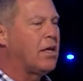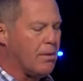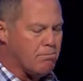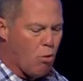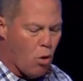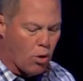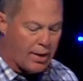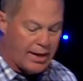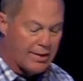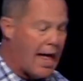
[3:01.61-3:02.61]
to get
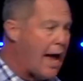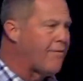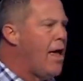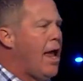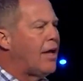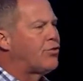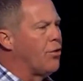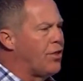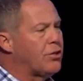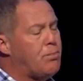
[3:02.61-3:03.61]
more in life. And
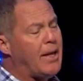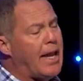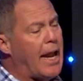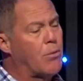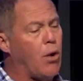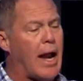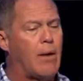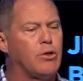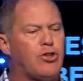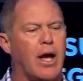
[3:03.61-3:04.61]
so this began what
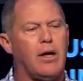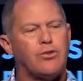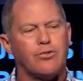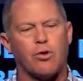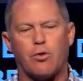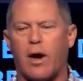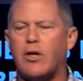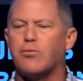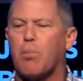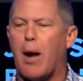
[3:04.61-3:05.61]
I would challenge as the
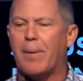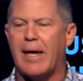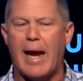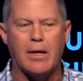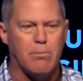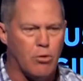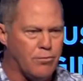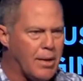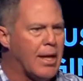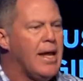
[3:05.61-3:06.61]
greatest propaganda
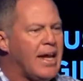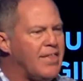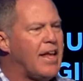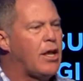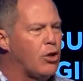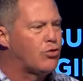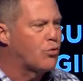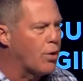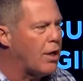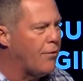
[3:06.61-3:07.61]
movement in the
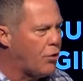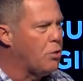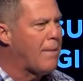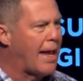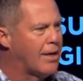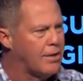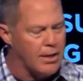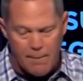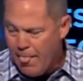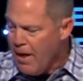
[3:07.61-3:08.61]
history of
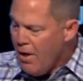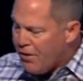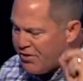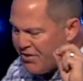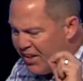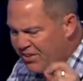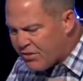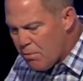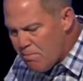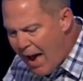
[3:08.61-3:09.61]
humanity the
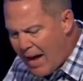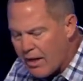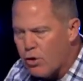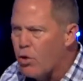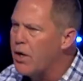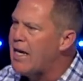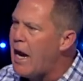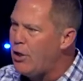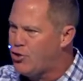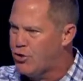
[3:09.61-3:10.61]
systematic
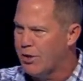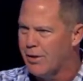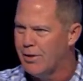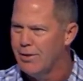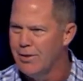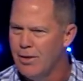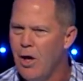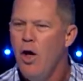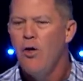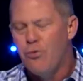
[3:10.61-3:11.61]
creation
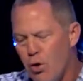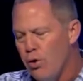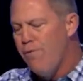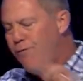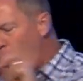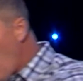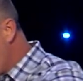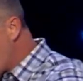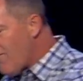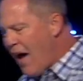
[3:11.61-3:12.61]
through
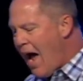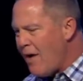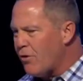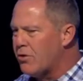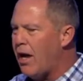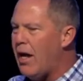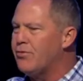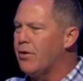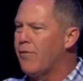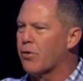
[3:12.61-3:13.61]
forms of
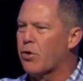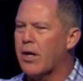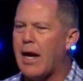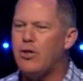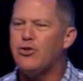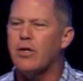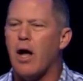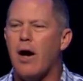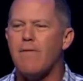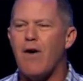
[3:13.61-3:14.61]
advertising of the
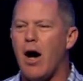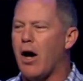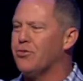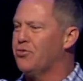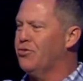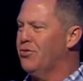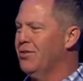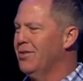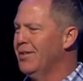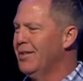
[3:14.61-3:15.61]
creation of us,